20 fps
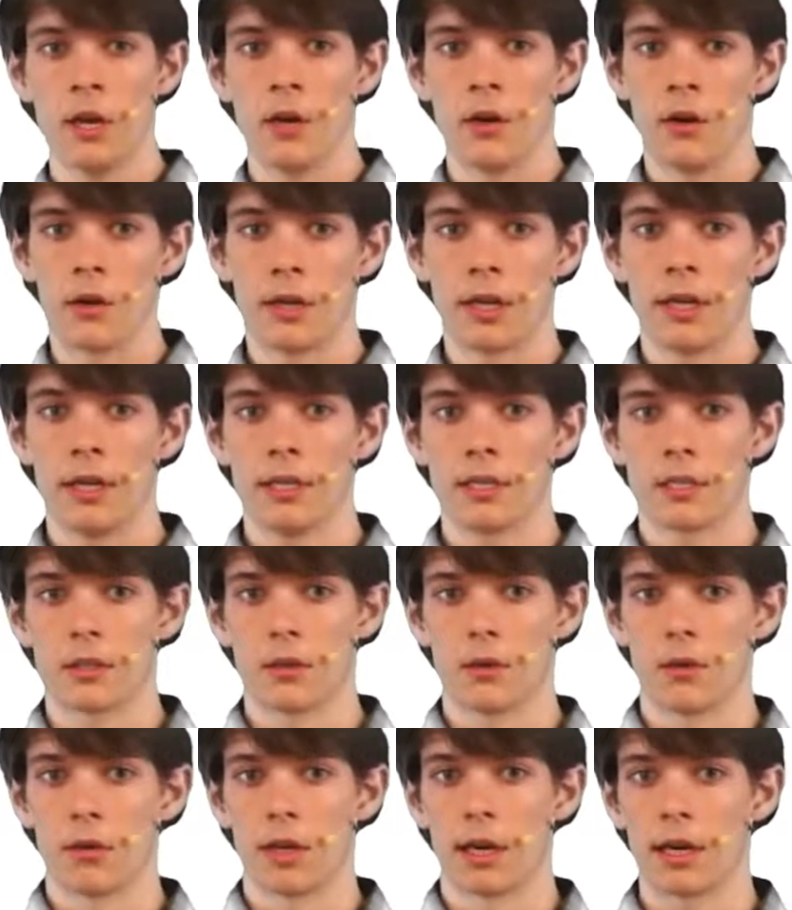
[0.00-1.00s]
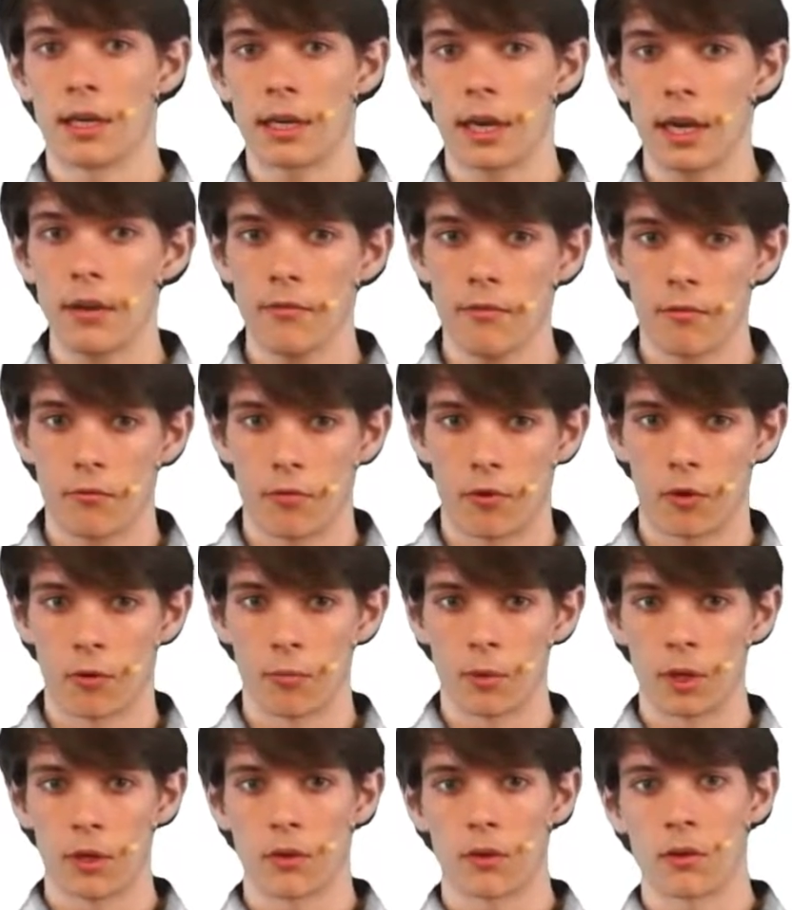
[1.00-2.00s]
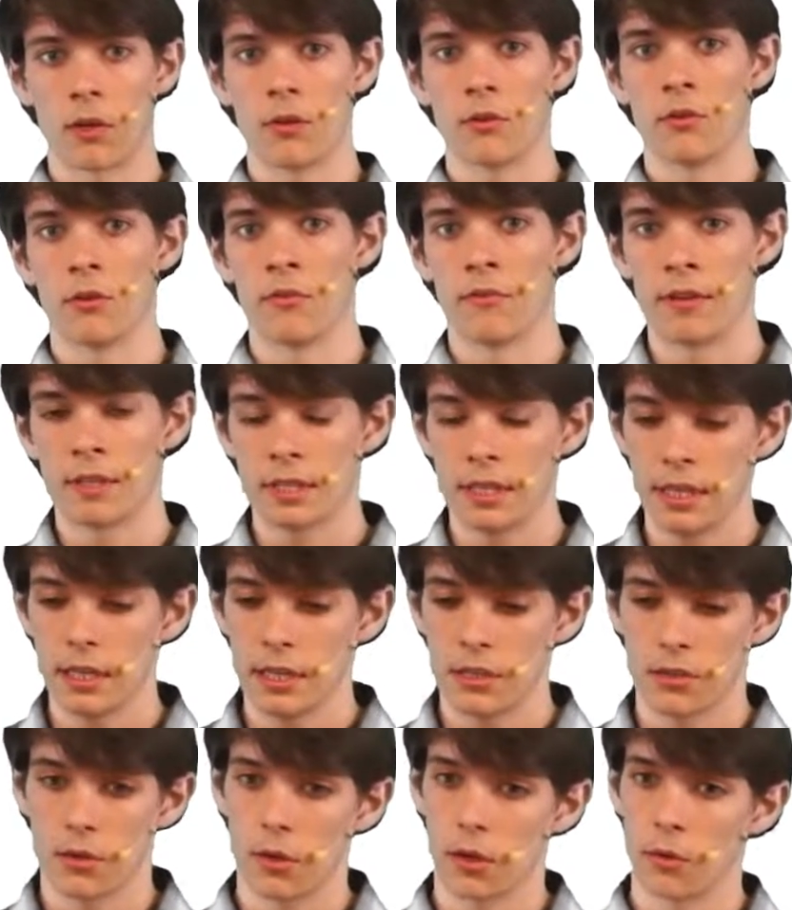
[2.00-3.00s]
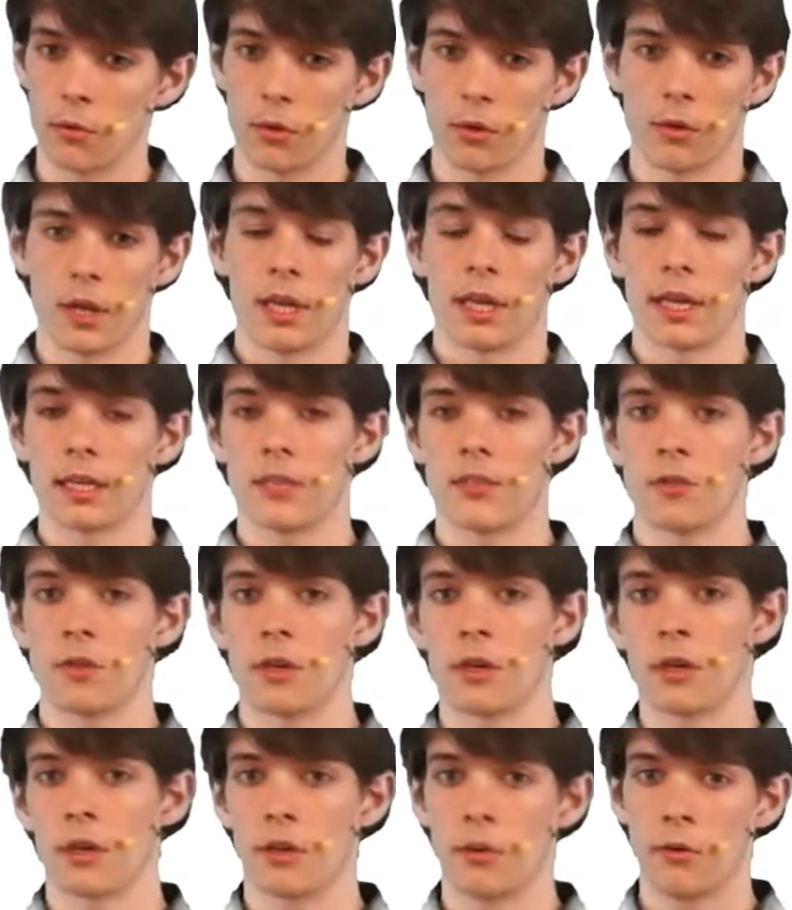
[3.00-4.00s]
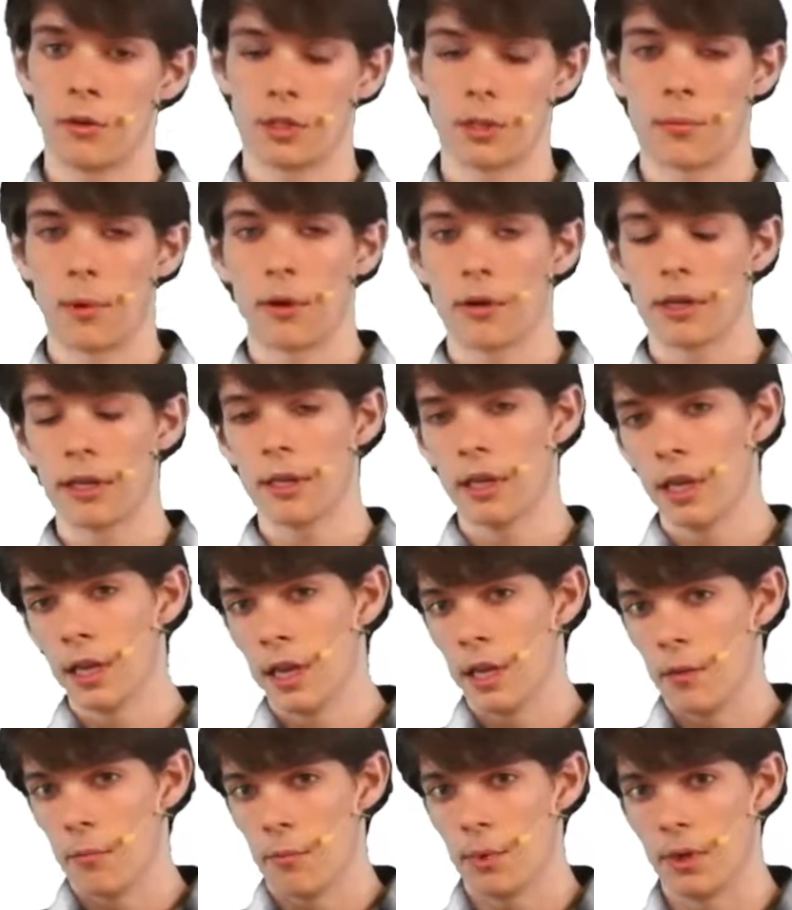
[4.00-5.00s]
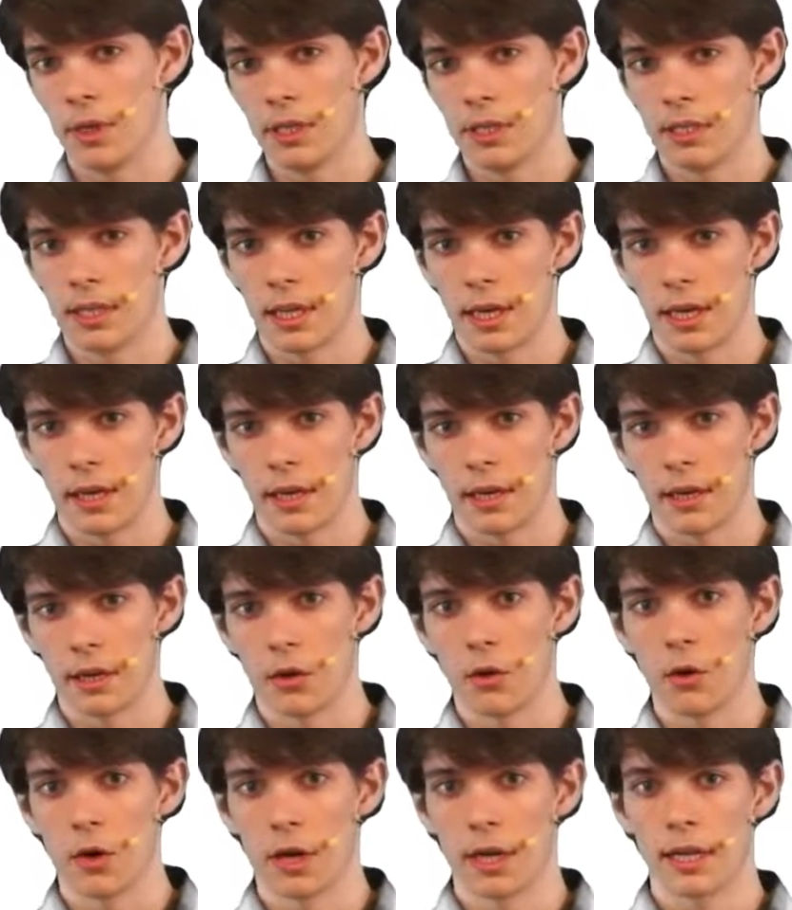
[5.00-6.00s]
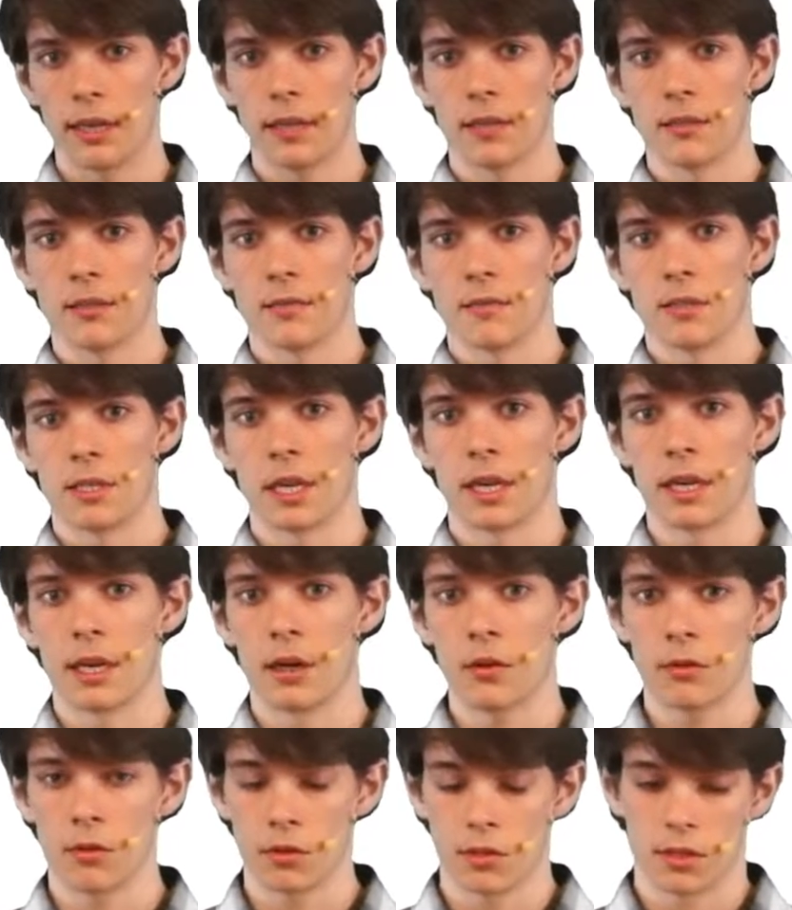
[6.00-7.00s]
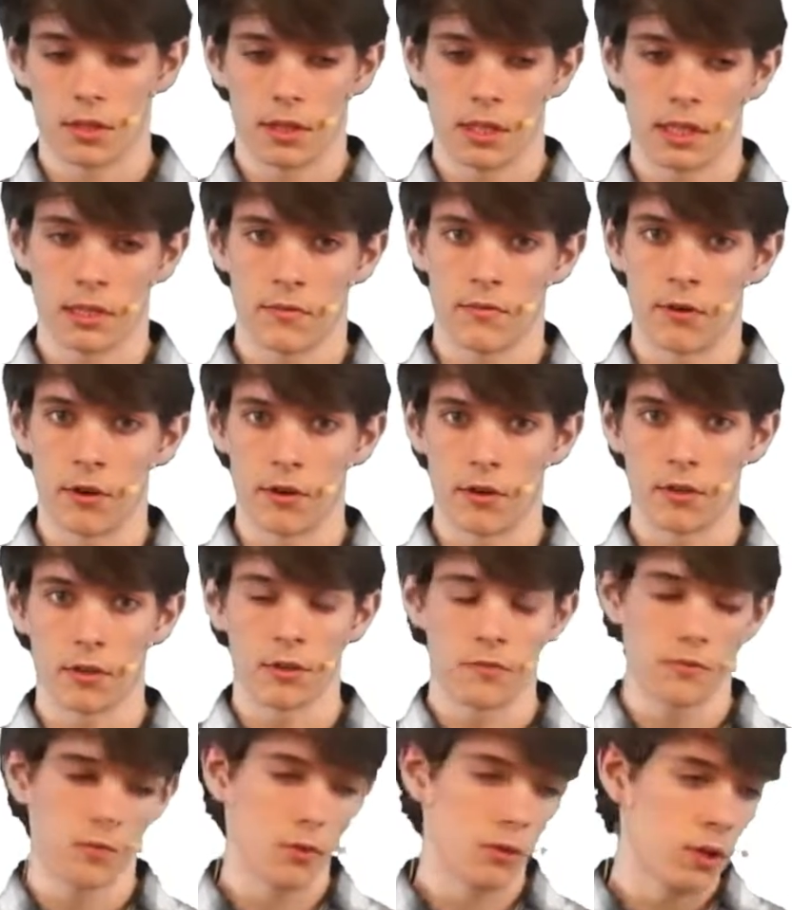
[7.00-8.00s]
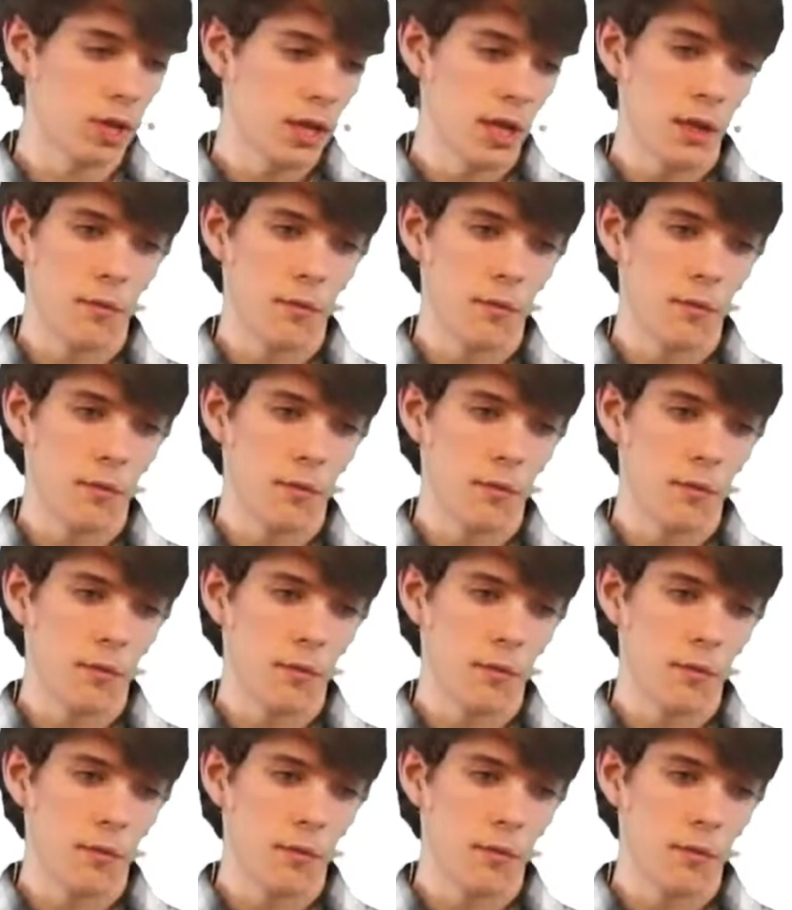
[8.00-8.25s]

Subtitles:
Okay, it's called arXiv from the Cornell University. So in case you are curious about it, please go ahead and check it out because it's very useful.